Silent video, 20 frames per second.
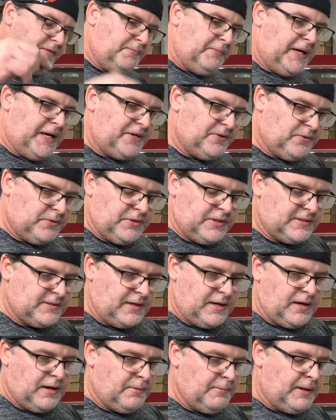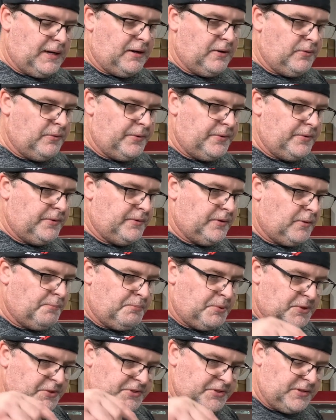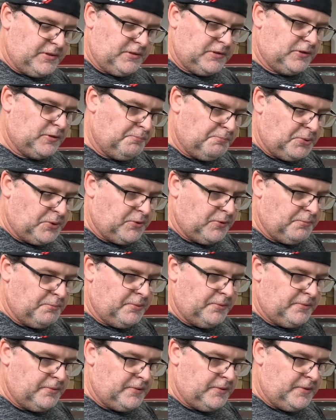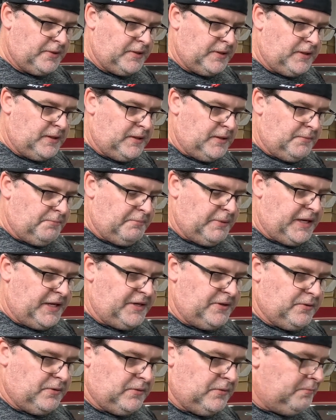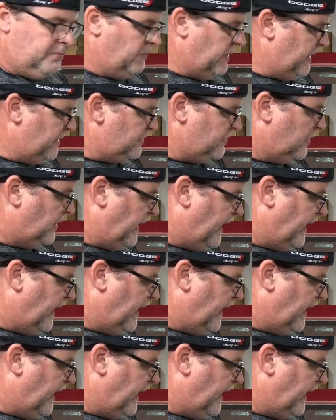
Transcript: the manual doesn't come out, I'll push the little bulb mandrel